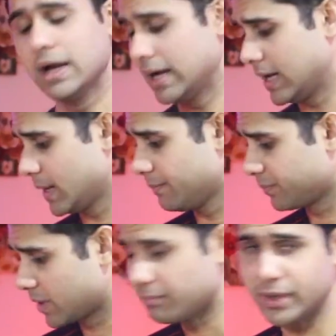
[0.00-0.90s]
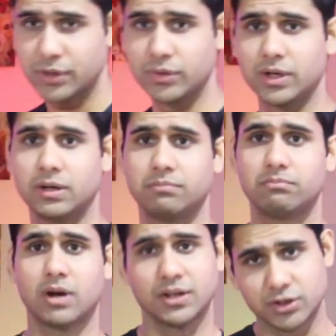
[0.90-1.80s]
Compared to the
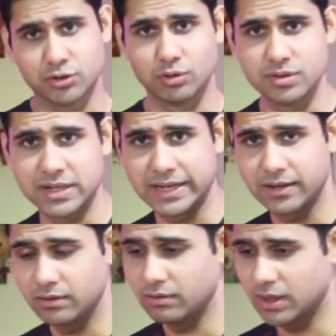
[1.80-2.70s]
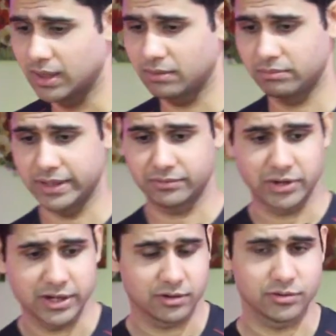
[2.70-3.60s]
other drones, like
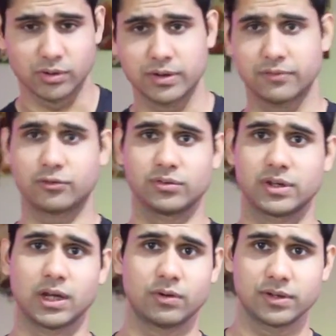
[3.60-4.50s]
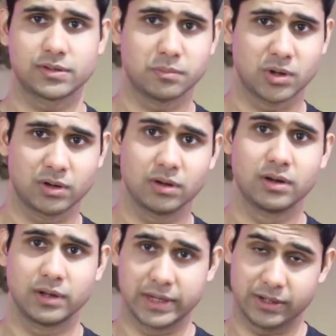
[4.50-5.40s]
3DR Solo is of course the loudest among
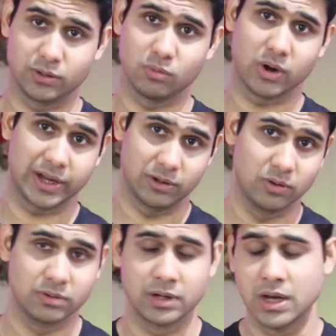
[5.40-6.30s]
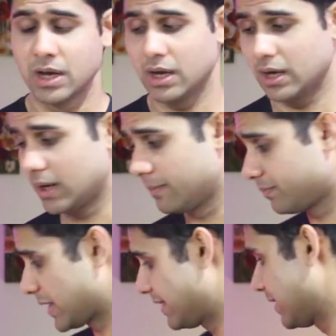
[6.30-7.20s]
what I own,
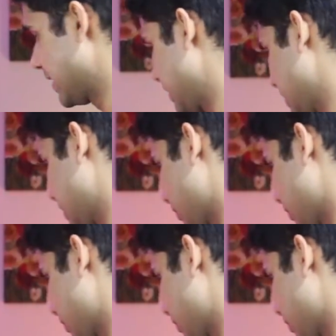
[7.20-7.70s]
and then